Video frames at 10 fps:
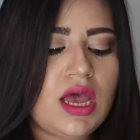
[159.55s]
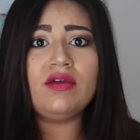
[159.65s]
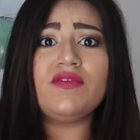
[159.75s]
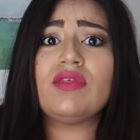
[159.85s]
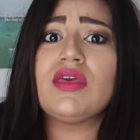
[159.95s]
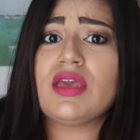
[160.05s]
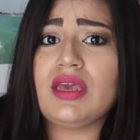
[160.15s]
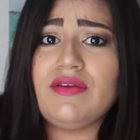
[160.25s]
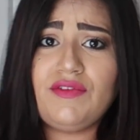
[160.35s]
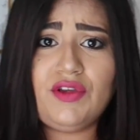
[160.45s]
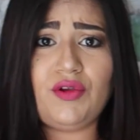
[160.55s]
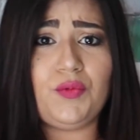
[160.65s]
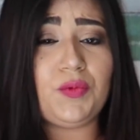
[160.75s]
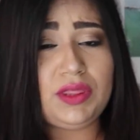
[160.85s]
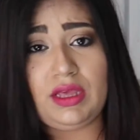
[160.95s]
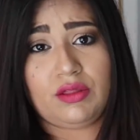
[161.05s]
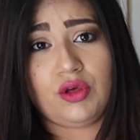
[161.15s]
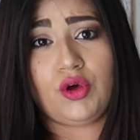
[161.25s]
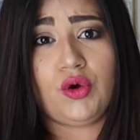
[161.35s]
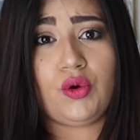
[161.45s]
I feel like if you're really on the
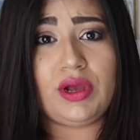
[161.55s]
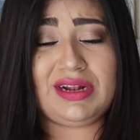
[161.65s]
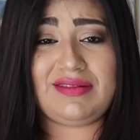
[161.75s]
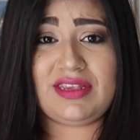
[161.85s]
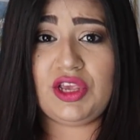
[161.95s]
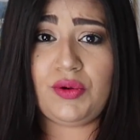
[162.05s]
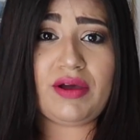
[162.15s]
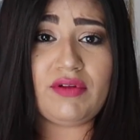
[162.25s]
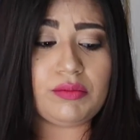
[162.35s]
go and let's say you have an